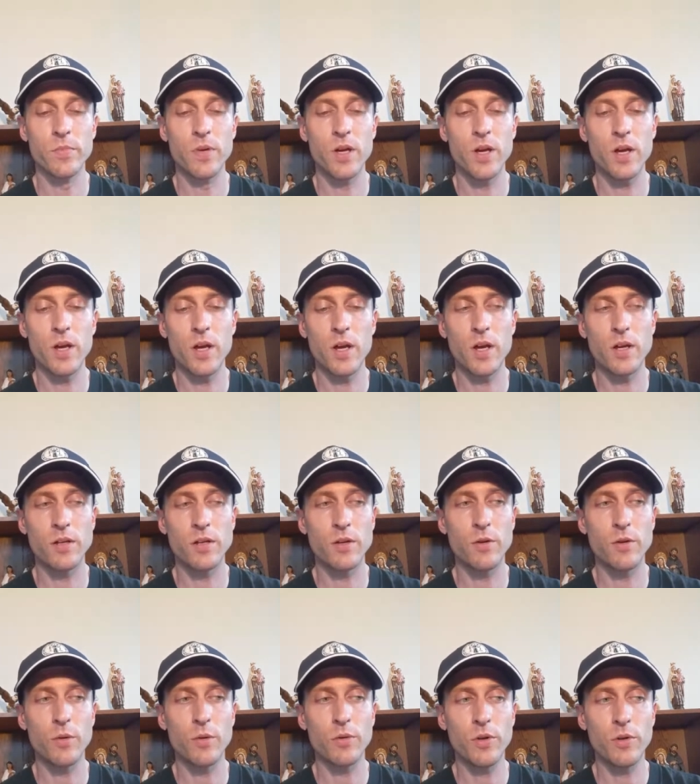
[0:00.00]
and I
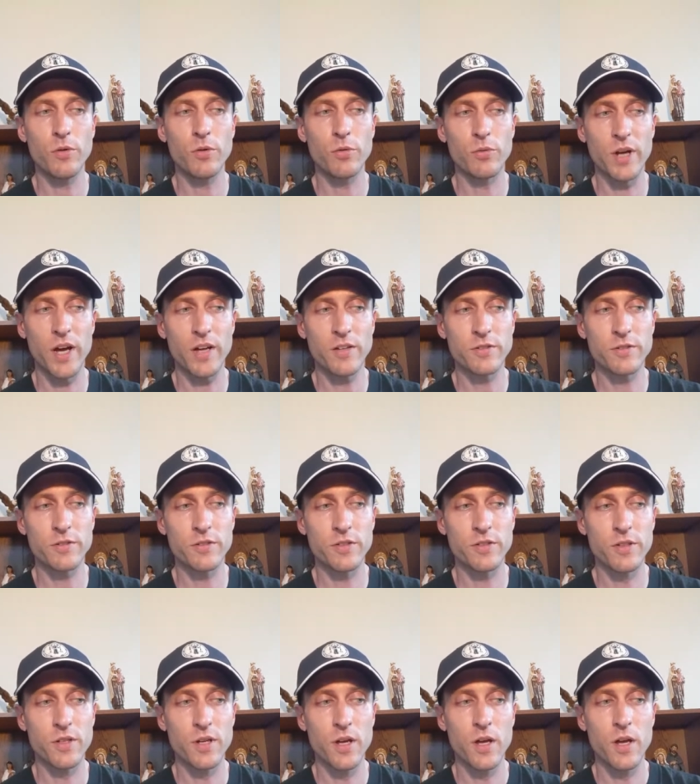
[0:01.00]
don't know the rest,
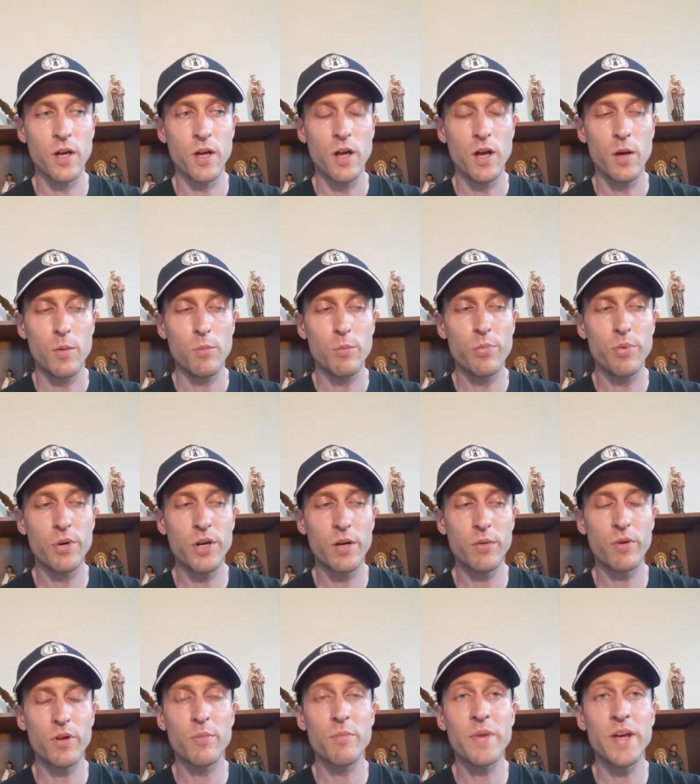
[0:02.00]
but it
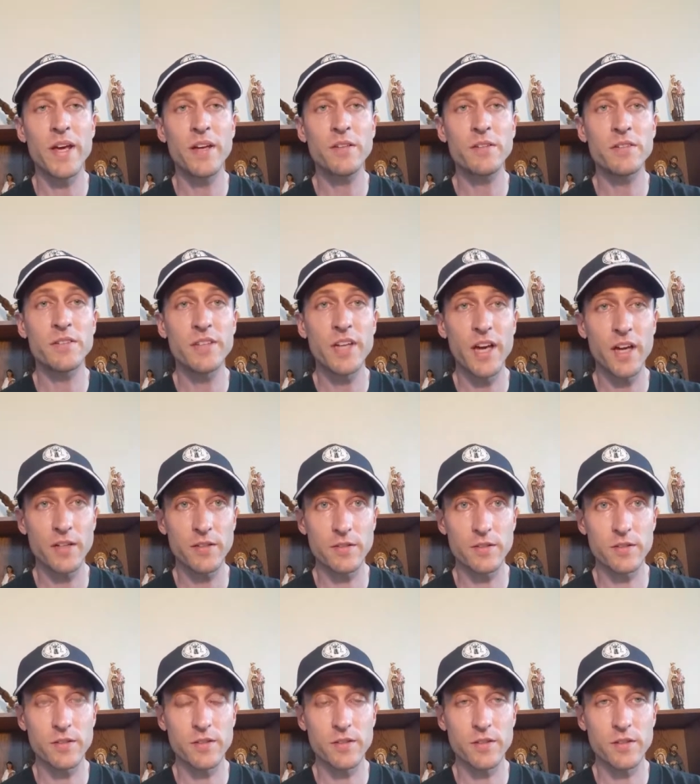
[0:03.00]
would make
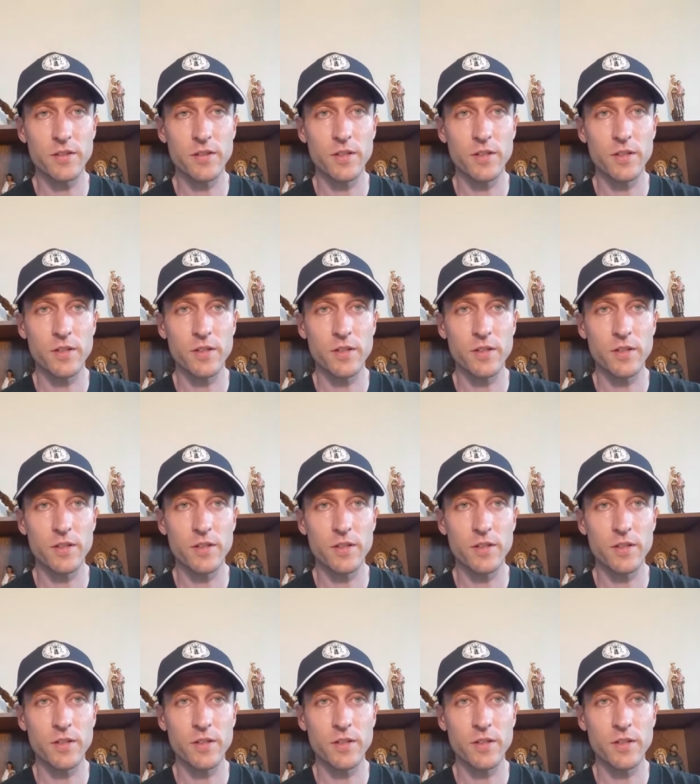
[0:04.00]
sense